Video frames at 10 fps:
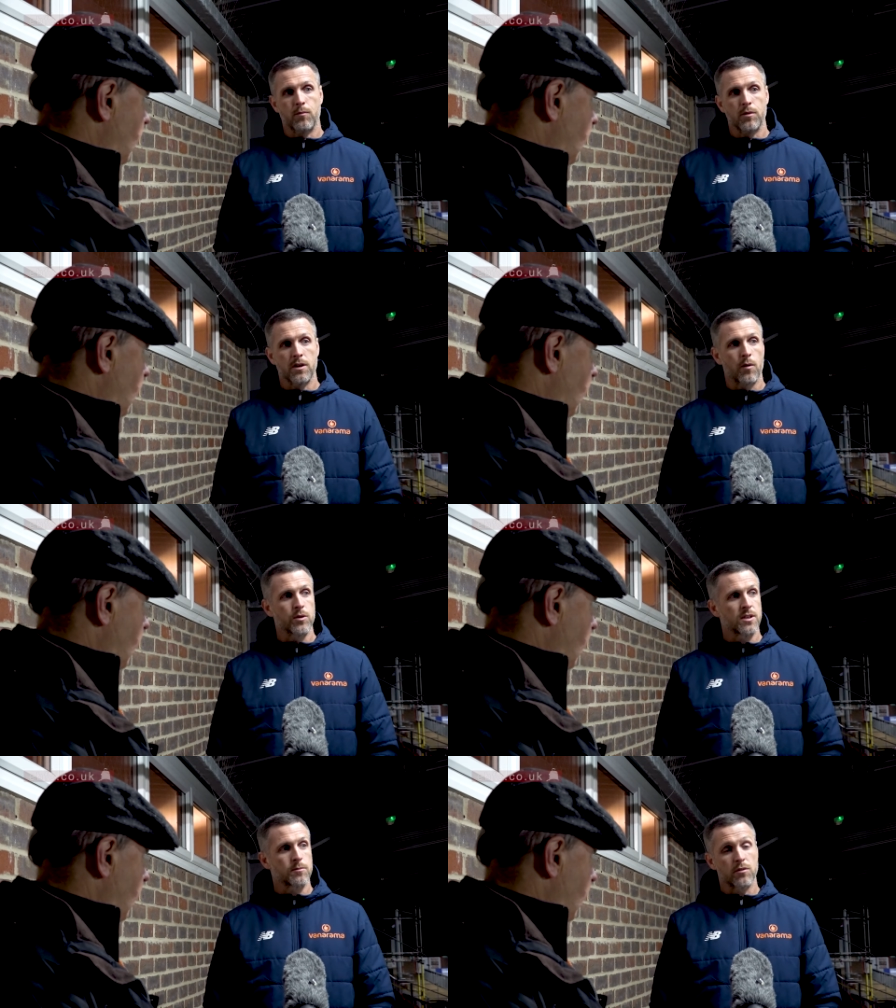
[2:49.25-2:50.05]
You know, we
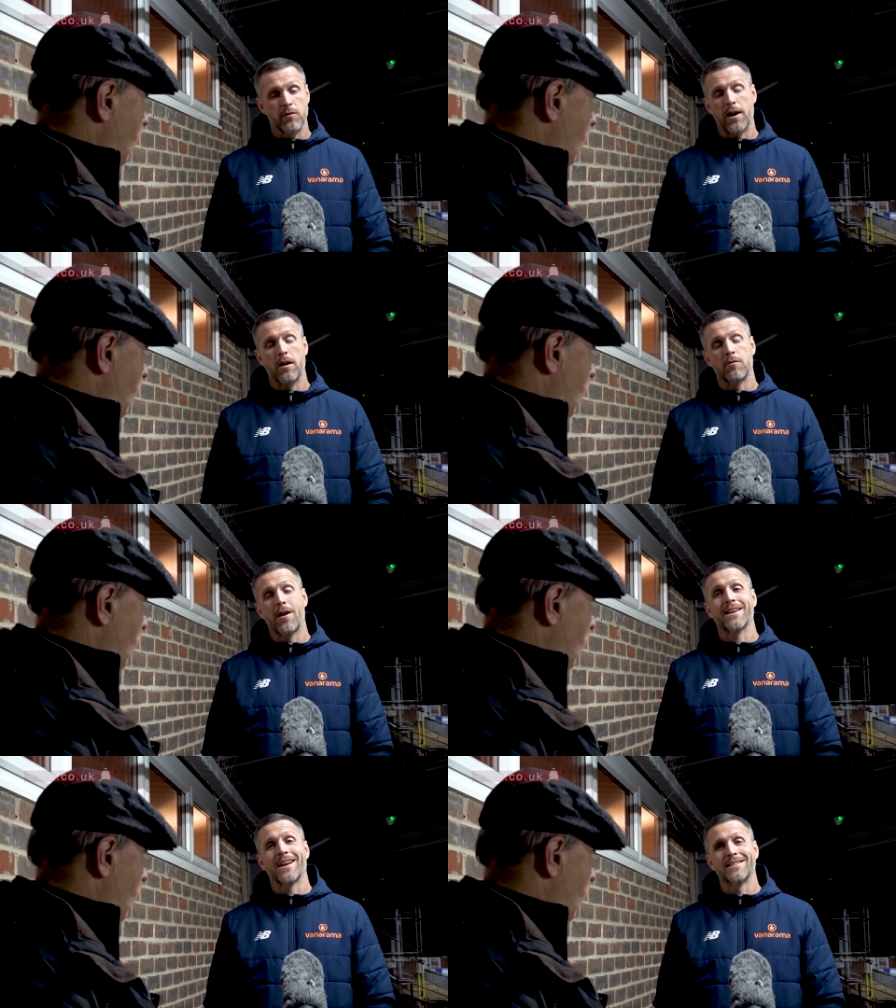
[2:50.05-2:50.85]
seem to have
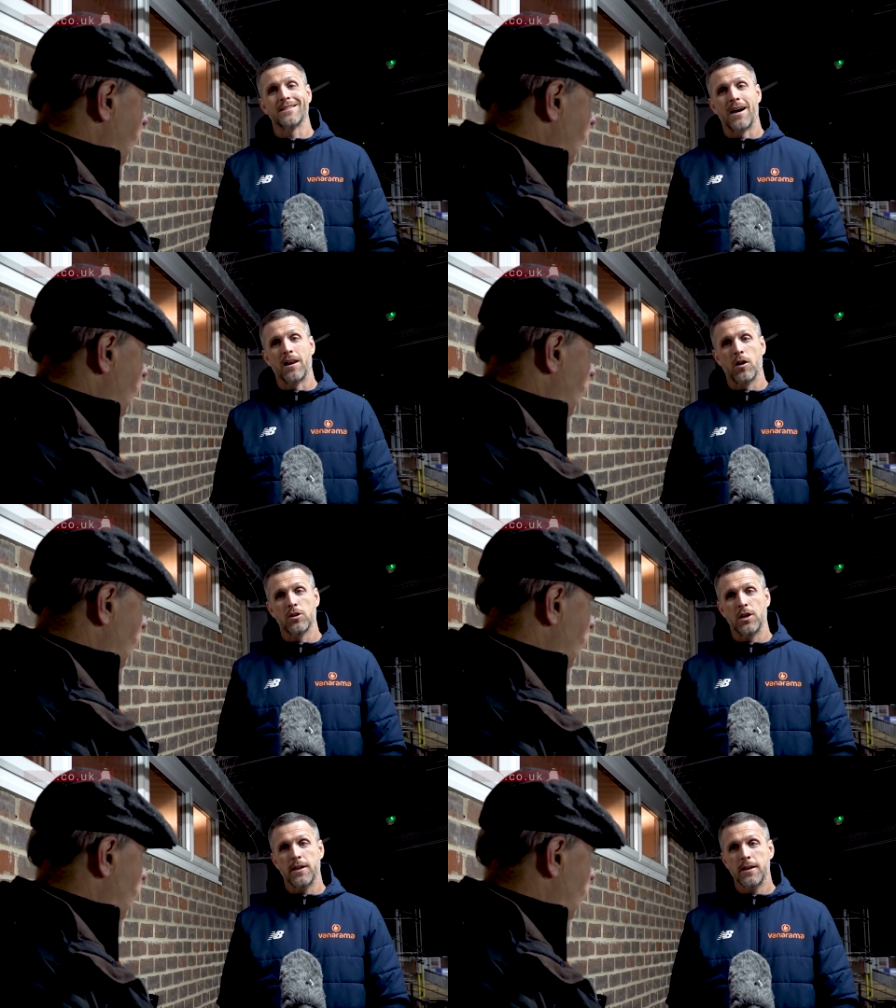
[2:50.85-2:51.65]
eradicated that
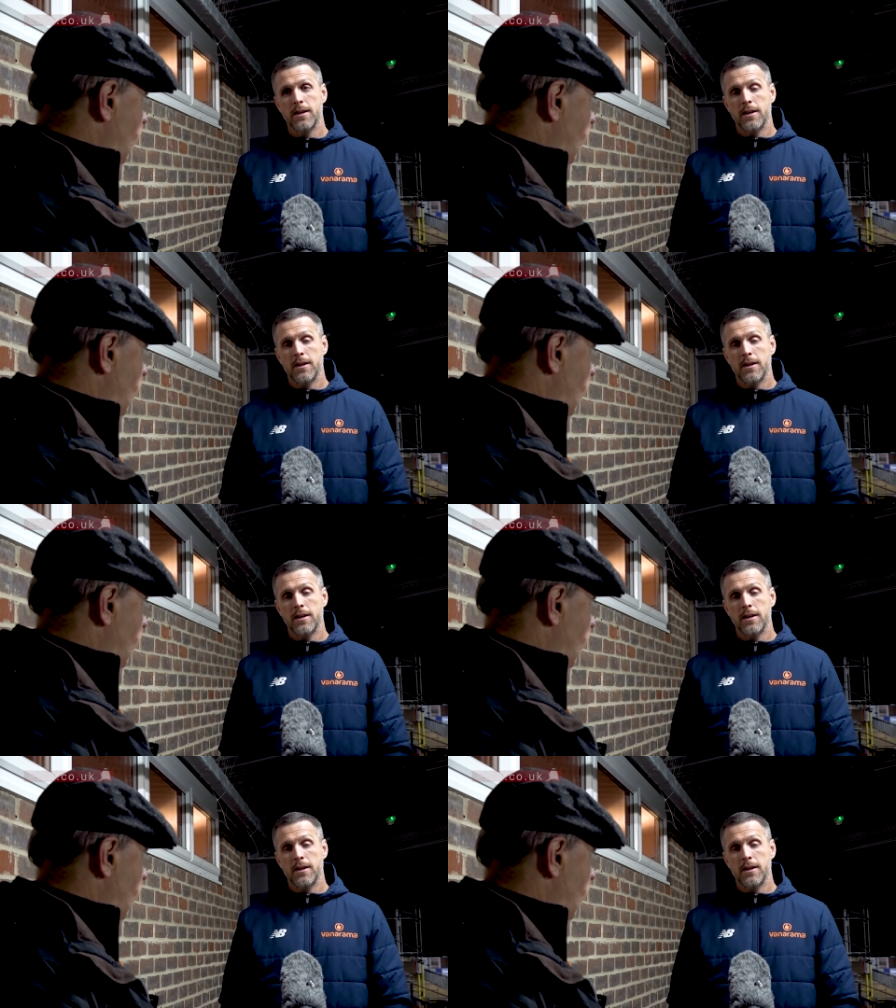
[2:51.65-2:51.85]
largely